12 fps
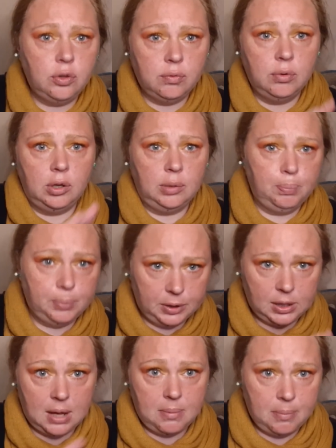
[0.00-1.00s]
you
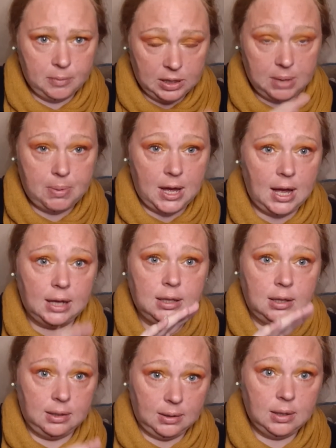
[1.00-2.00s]
rub their back,